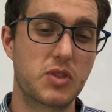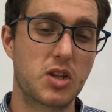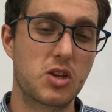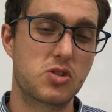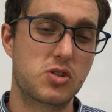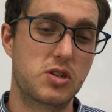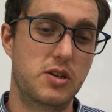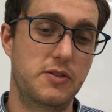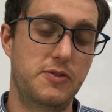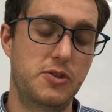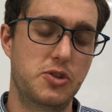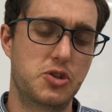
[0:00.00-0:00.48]

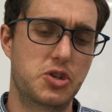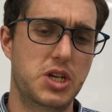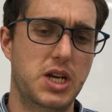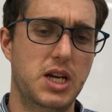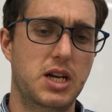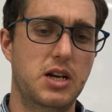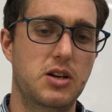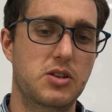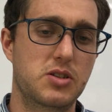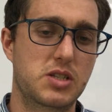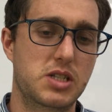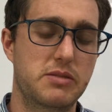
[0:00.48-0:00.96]
So if you
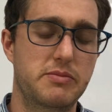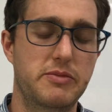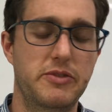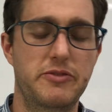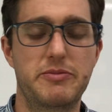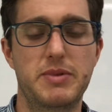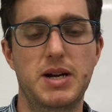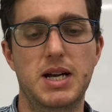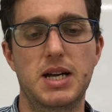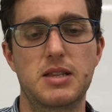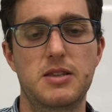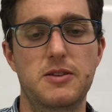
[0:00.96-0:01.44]
check out some of
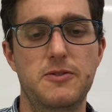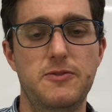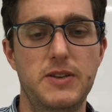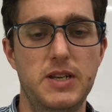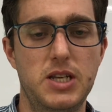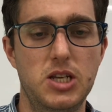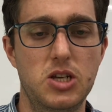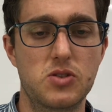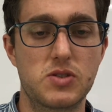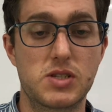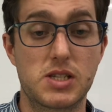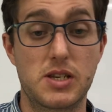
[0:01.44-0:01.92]
my other
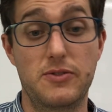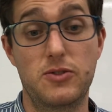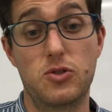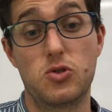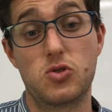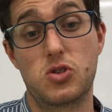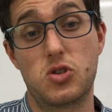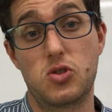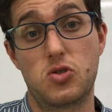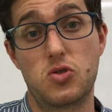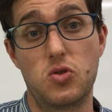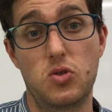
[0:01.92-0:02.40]
videos, I've
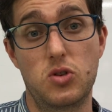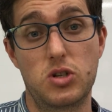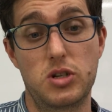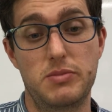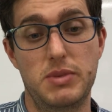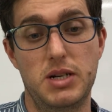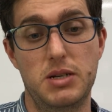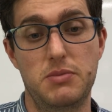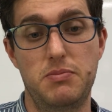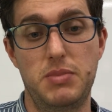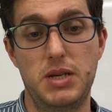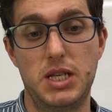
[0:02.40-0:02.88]
also talked
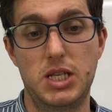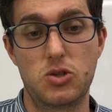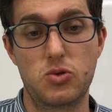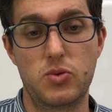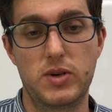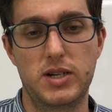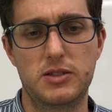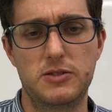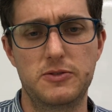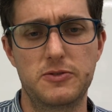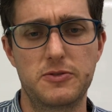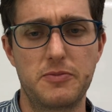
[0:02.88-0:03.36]
about
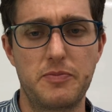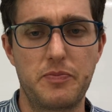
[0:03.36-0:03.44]
B12.